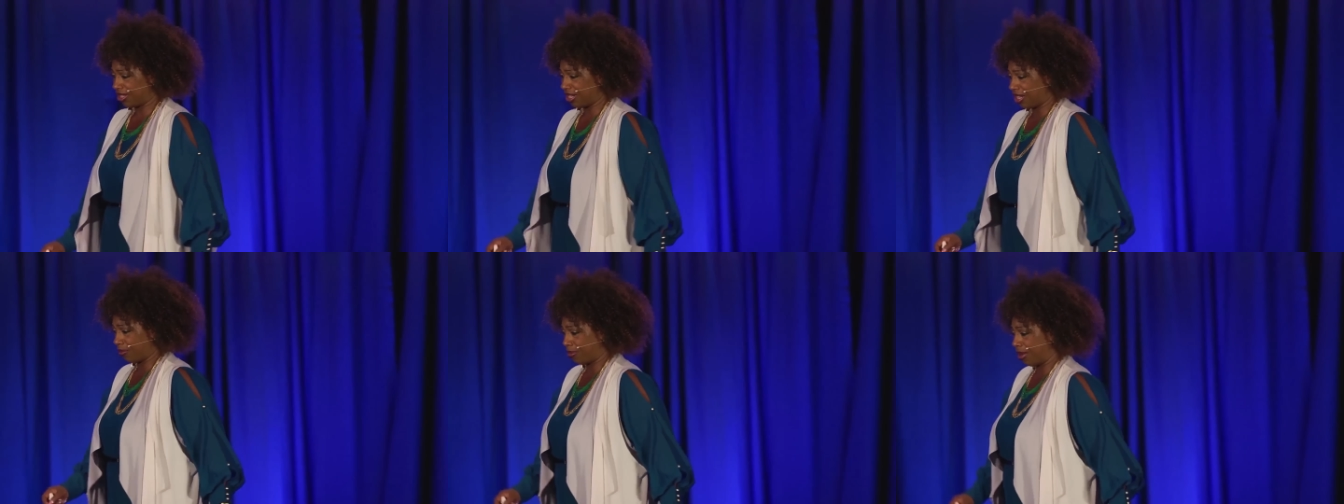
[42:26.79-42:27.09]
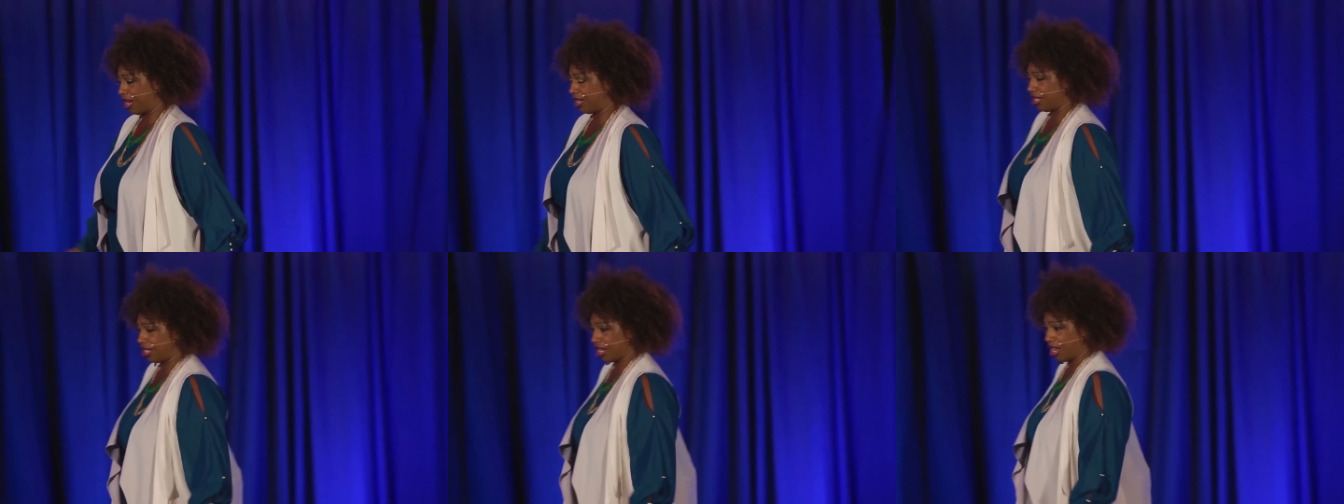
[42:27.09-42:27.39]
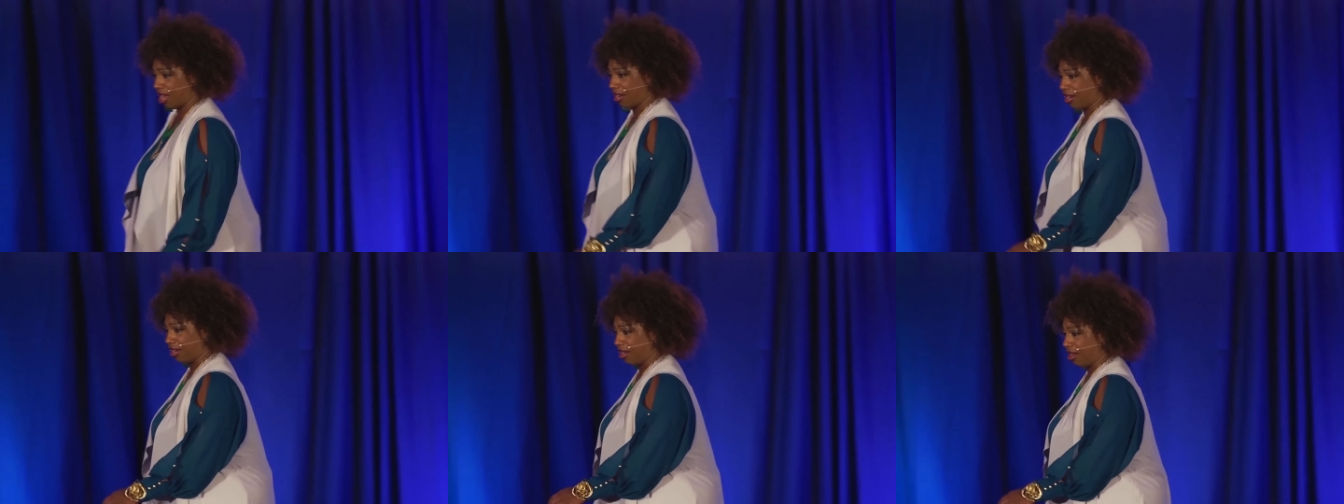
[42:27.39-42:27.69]
sink basin
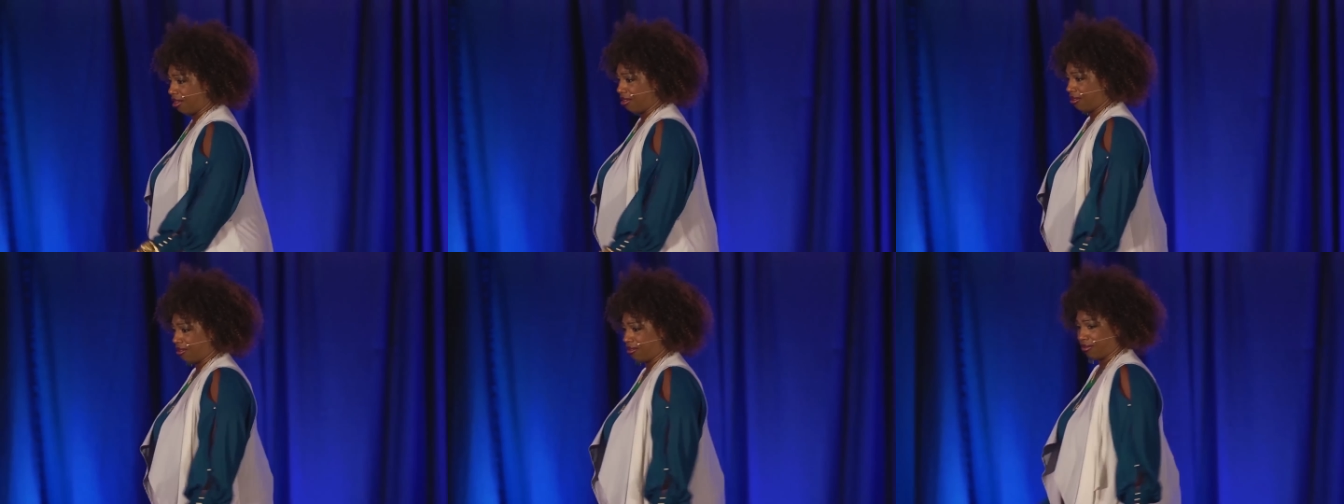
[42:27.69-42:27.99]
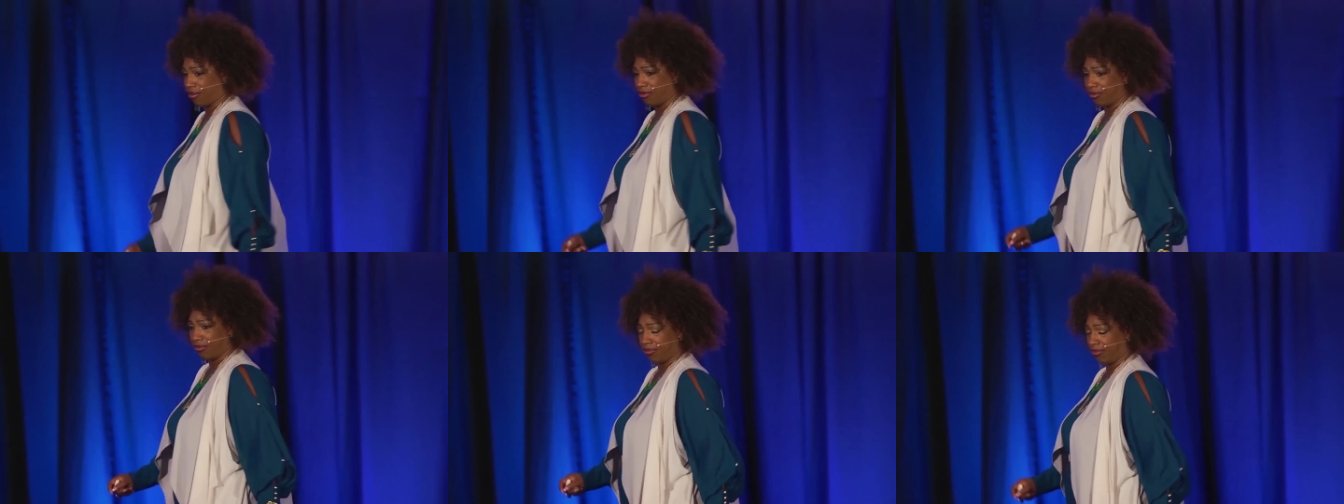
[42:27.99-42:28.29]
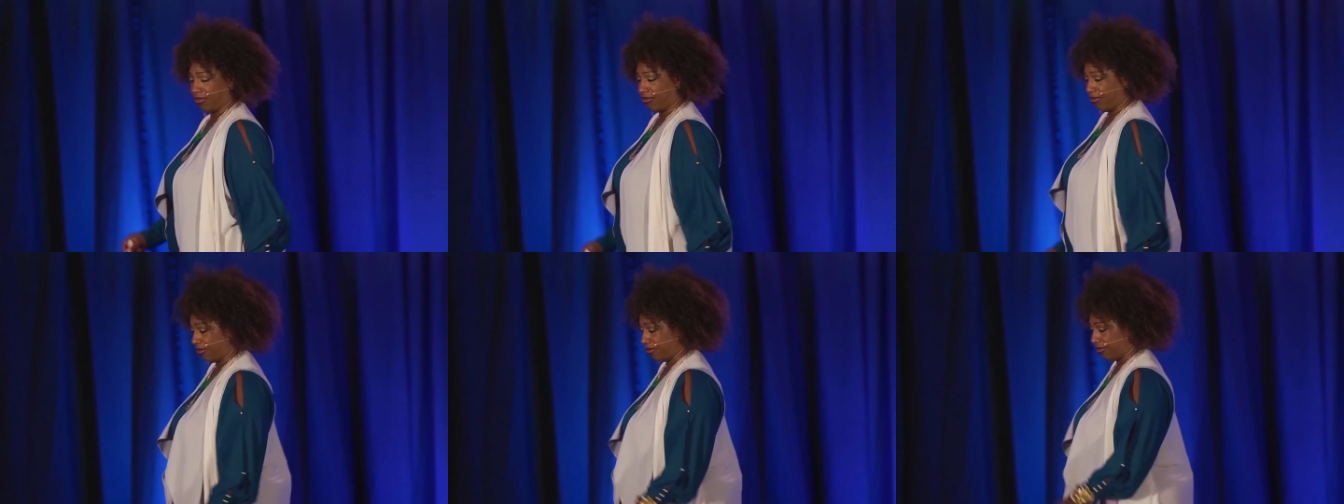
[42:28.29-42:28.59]
out at home.
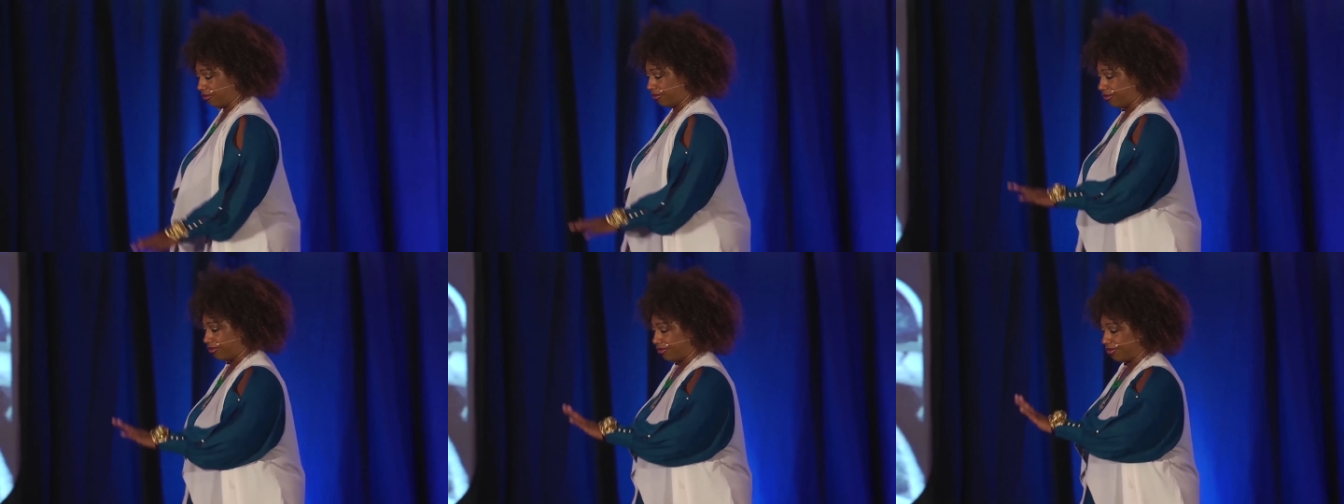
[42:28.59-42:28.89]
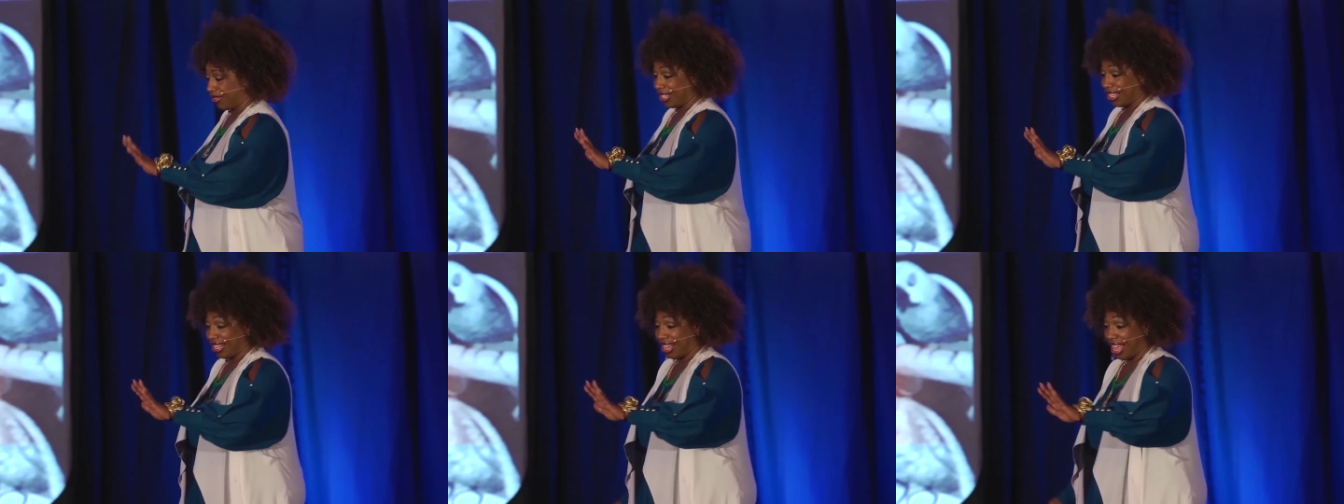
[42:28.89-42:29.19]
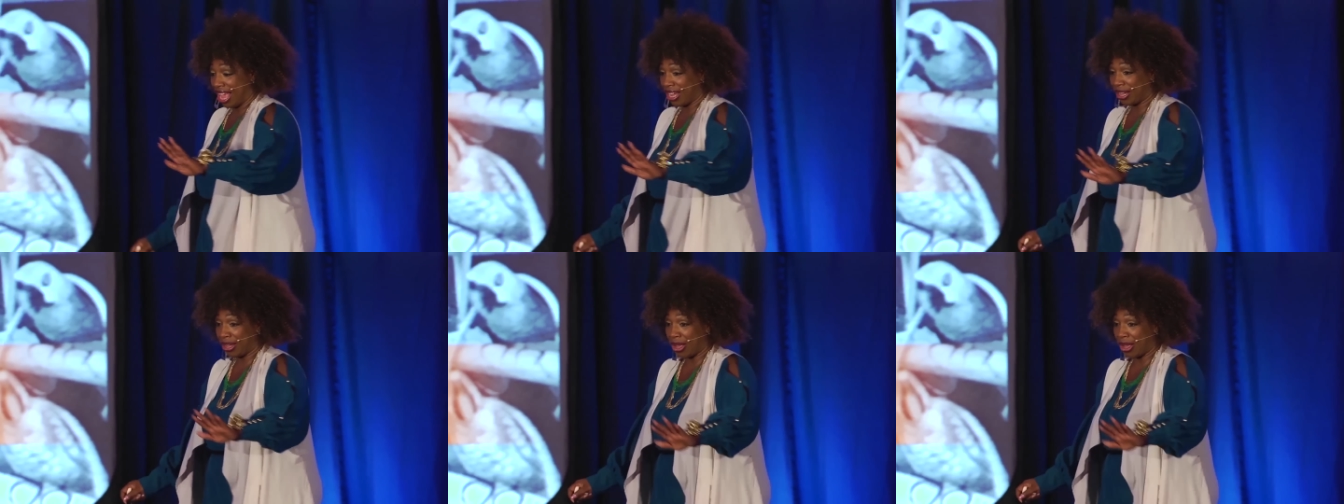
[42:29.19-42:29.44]
I